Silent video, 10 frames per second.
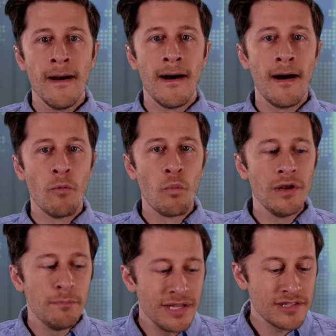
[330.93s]
Uh,
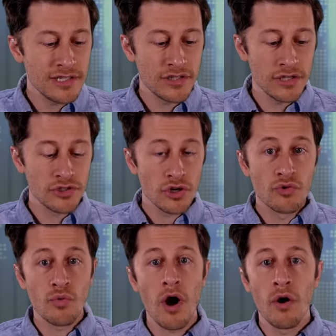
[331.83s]
when businesses
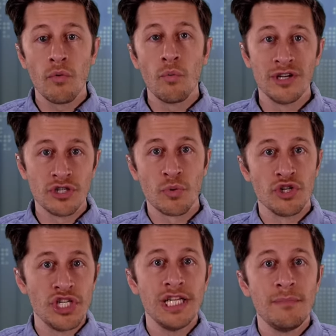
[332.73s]
grow, which is
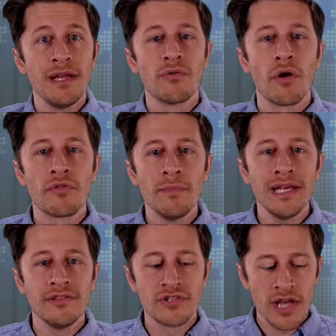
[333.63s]
what GDP growth
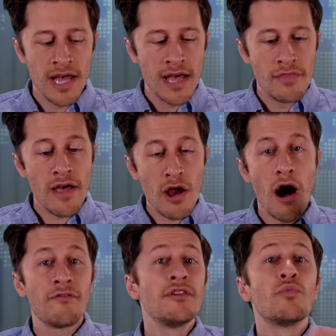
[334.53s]
means, they
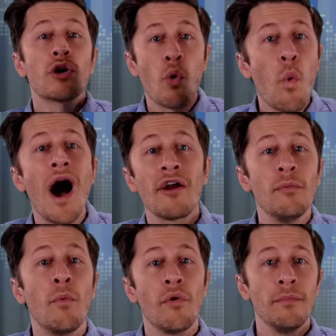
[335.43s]
often
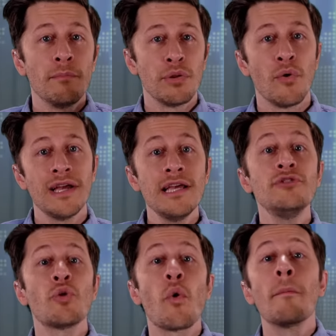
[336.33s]
require more
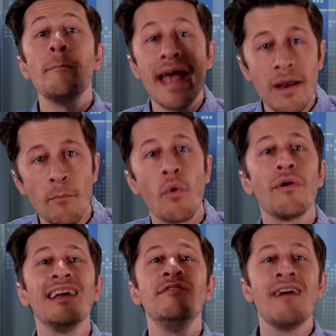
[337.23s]
employees or make
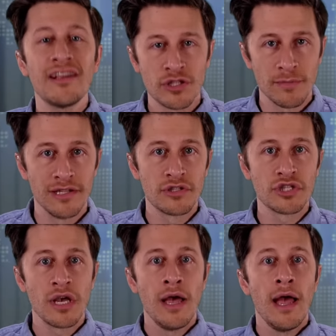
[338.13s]
more
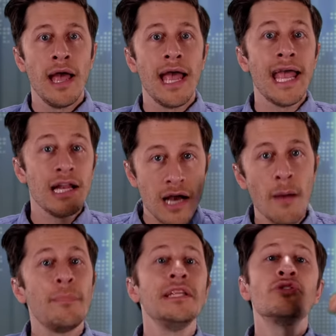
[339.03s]
investments in
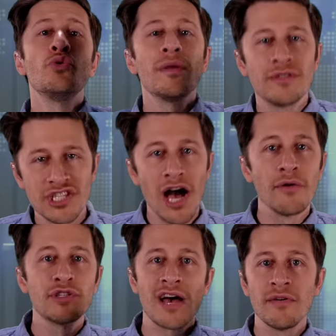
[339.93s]
companies who
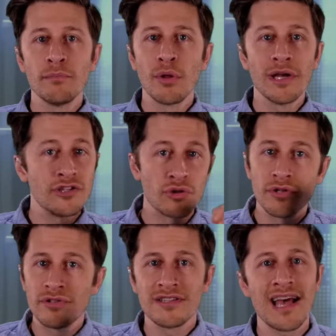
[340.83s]
themselves have employees. So
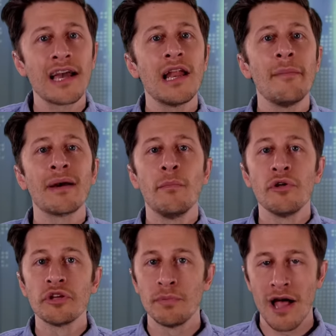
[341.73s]
there's this economic
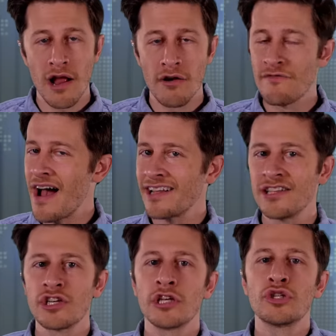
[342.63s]
multiplier effect.
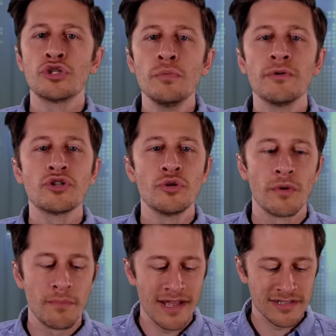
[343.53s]
It's like super,
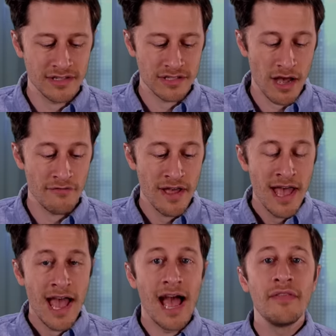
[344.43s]
super basic stuff.
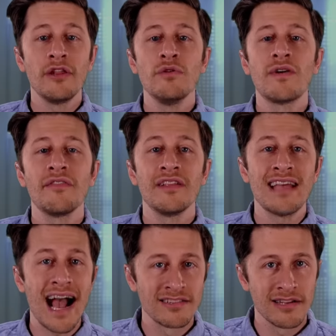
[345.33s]
And then you've got the
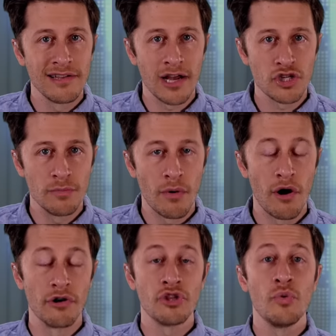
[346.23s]
tax collection
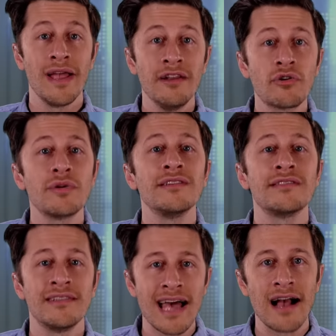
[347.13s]
part. You increase
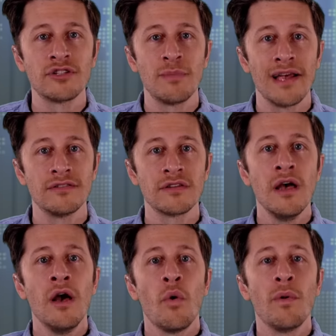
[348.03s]
the tax base
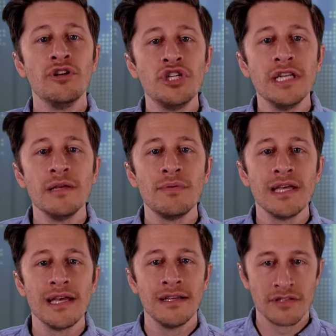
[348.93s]
when
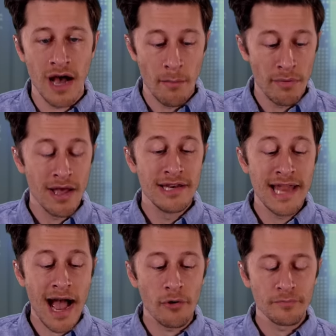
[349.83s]
GDP is up.
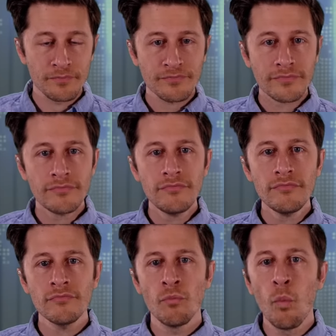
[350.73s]
Now,
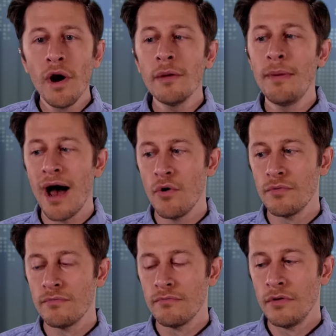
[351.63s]
what
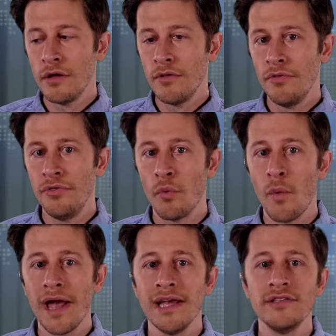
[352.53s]
about the
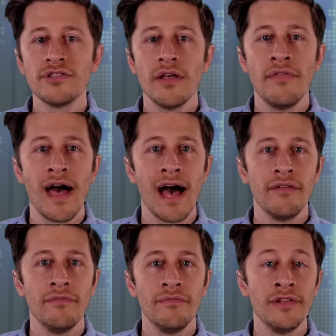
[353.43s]
ways
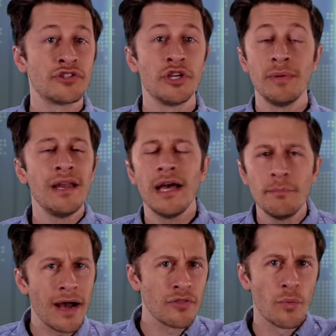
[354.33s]
that this could and,
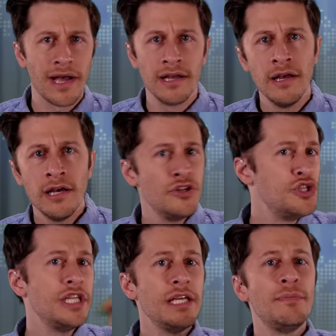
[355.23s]
and by the way
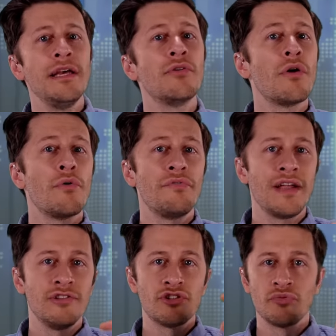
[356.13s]
gdp growth
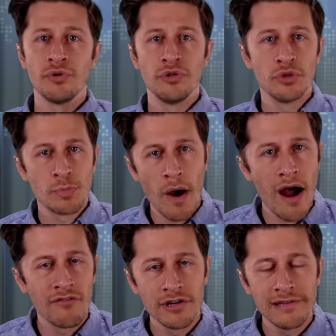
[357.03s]
tends to reduce
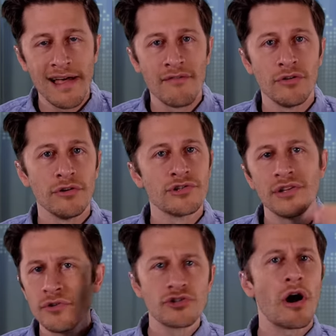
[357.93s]
poverty levels
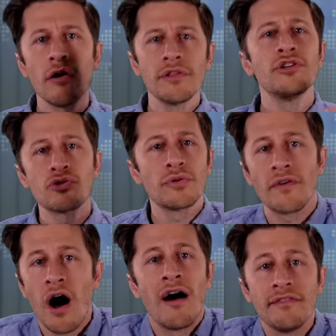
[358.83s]
and there's all these sort
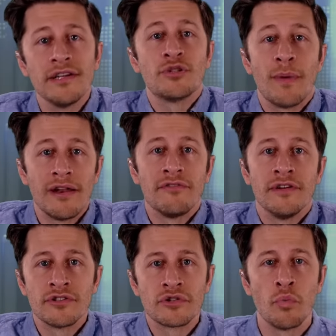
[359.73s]
of obvious
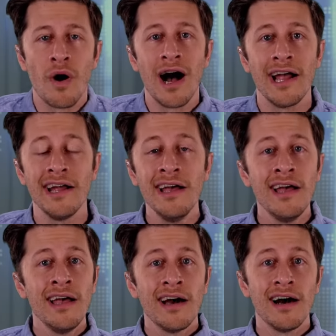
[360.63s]
benefits to why
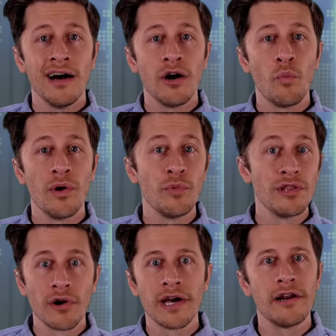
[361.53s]
uh, when we
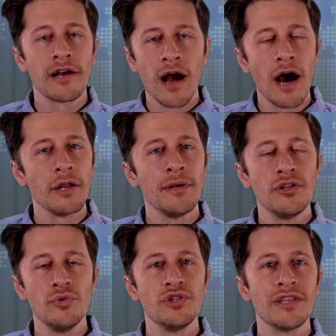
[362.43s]
look at an economy
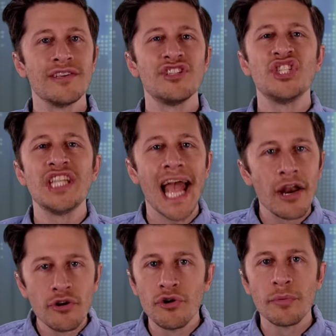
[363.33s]
using the
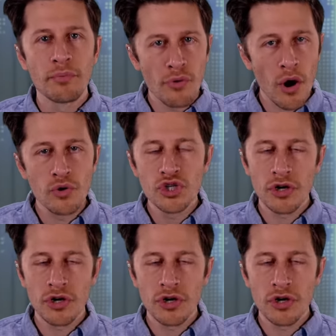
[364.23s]
standard approach a